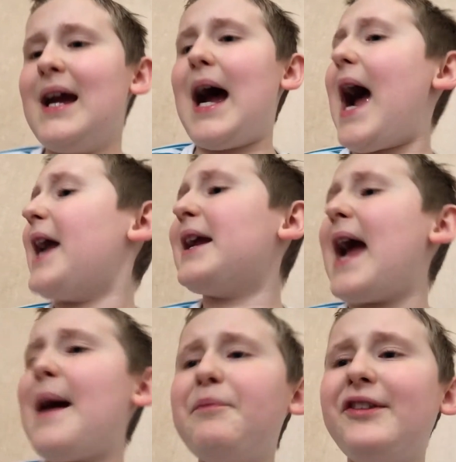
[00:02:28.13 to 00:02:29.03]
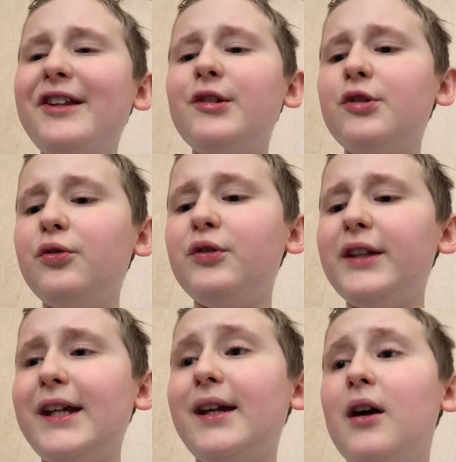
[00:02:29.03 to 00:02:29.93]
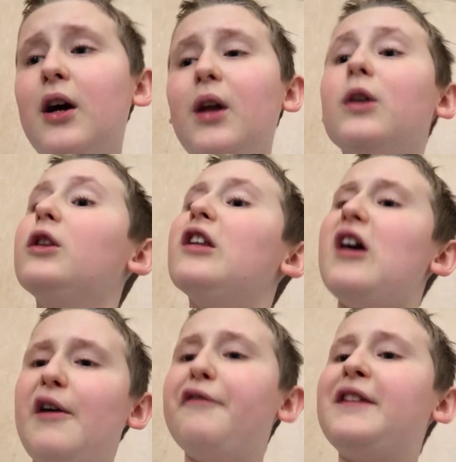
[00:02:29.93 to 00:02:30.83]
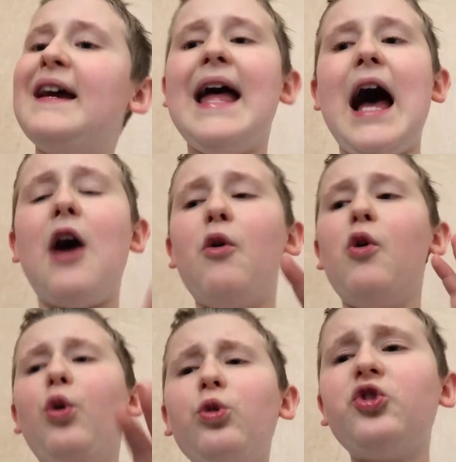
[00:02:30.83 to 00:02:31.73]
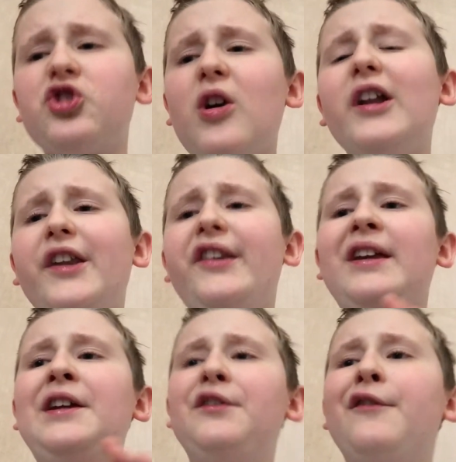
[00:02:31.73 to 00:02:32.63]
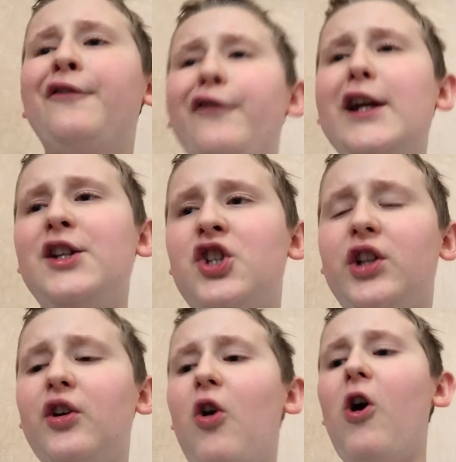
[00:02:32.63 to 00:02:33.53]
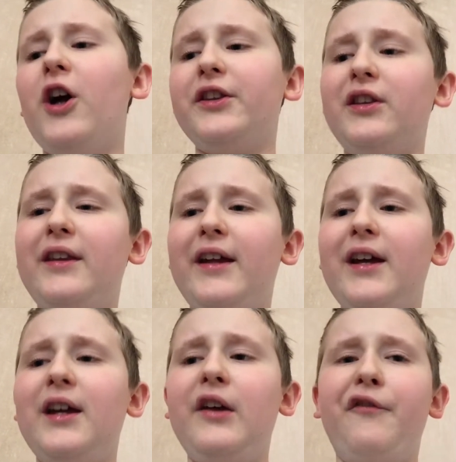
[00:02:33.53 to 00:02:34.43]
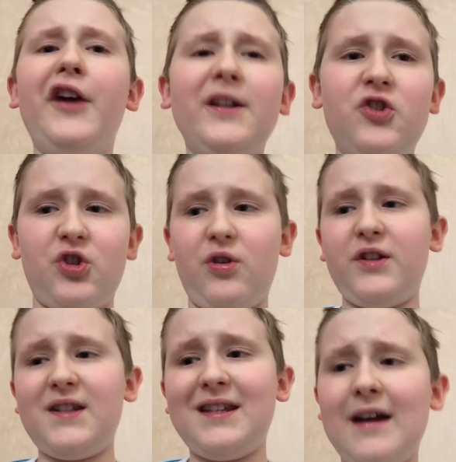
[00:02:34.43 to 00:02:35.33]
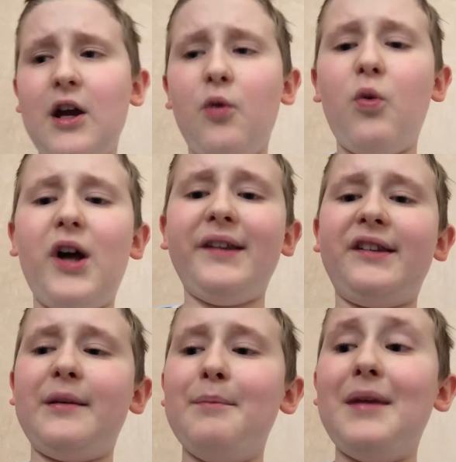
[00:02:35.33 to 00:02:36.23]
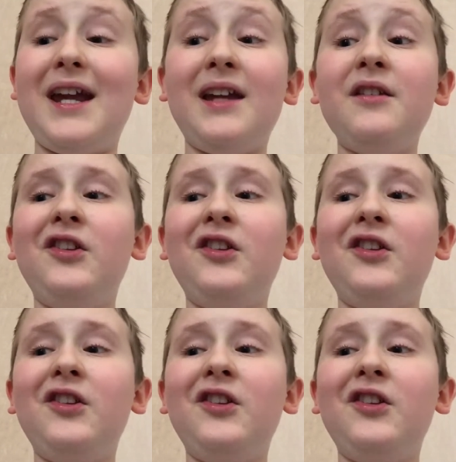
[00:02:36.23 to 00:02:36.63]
I absolutely loved how Ultron's invasion on the Avengers was made.